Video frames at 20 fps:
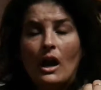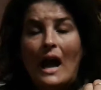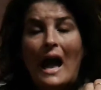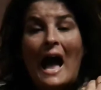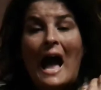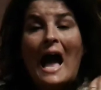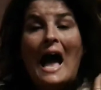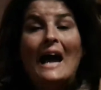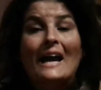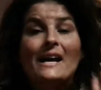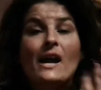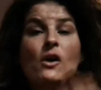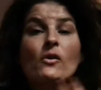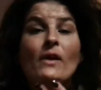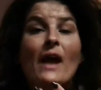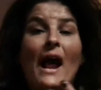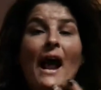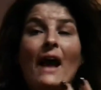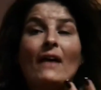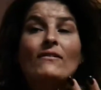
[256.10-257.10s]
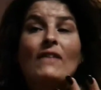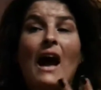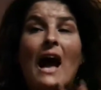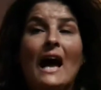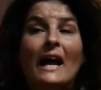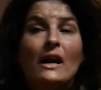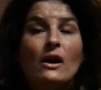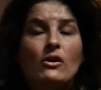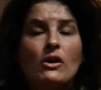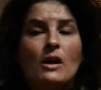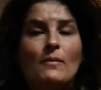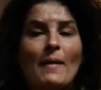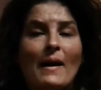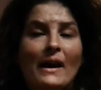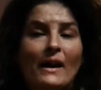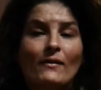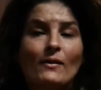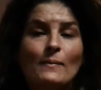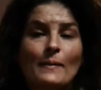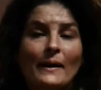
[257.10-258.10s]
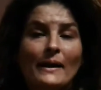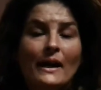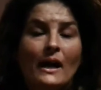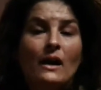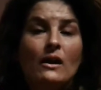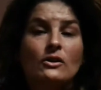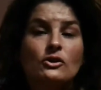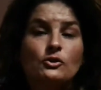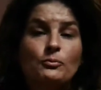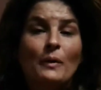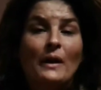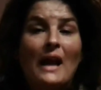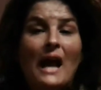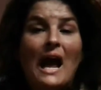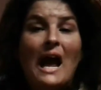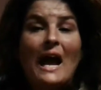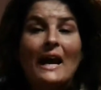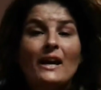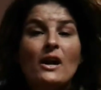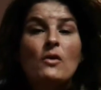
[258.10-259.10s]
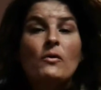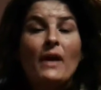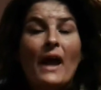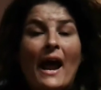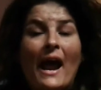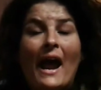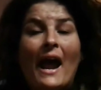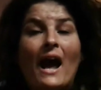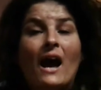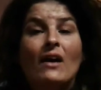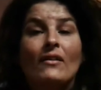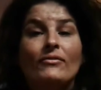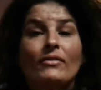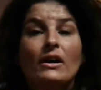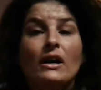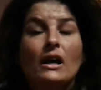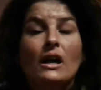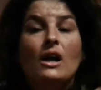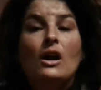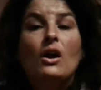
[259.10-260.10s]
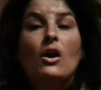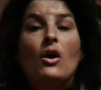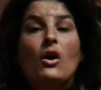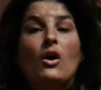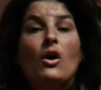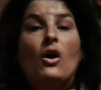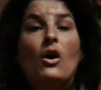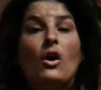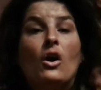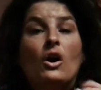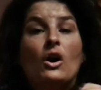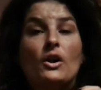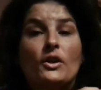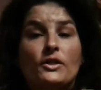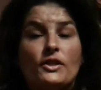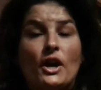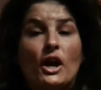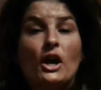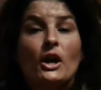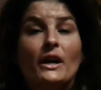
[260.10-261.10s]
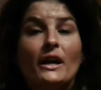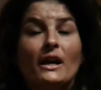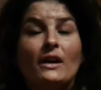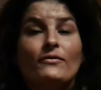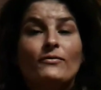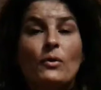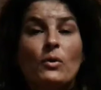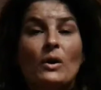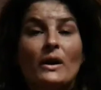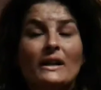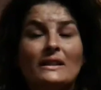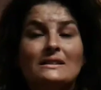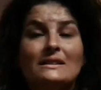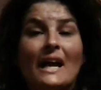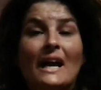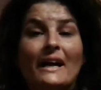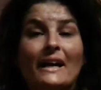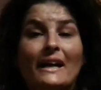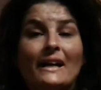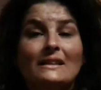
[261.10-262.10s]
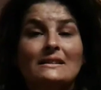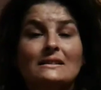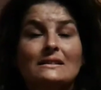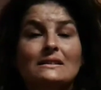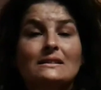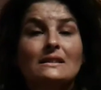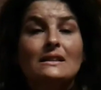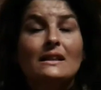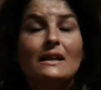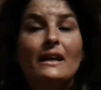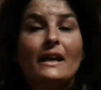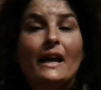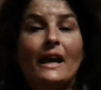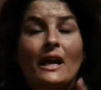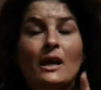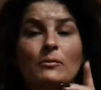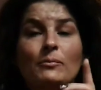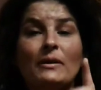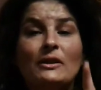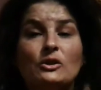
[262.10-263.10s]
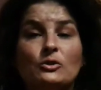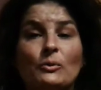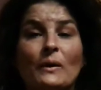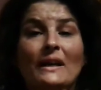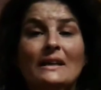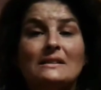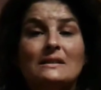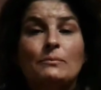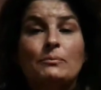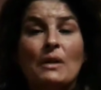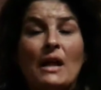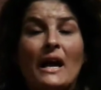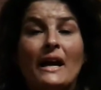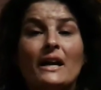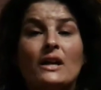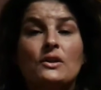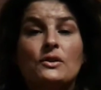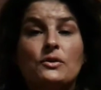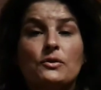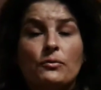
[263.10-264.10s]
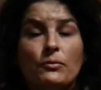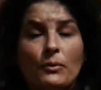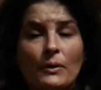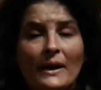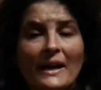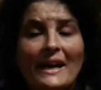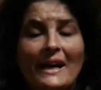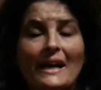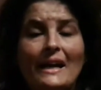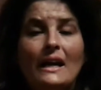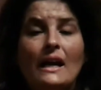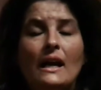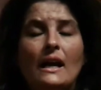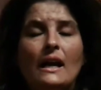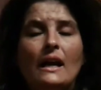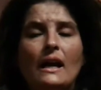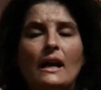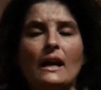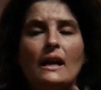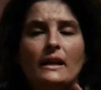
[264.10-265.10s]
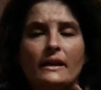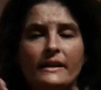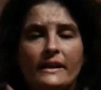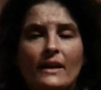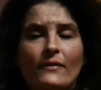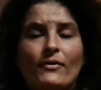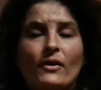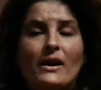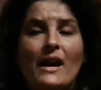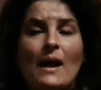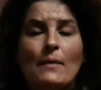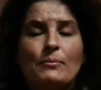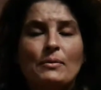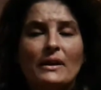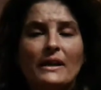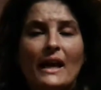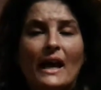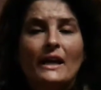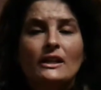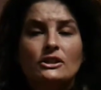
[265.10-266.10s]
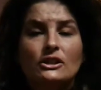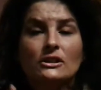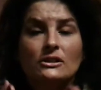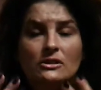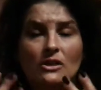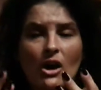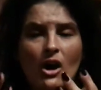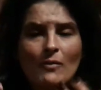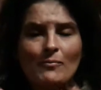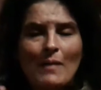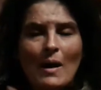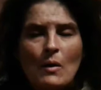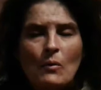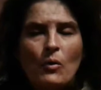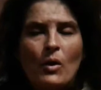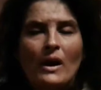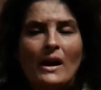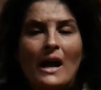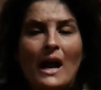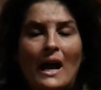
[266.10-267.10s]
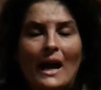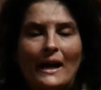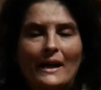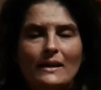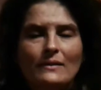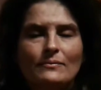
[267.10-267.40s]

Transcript: I don't know about everybody else, but I don't have 30 to 40 seconds in between supplying 3 different applications on my one eye.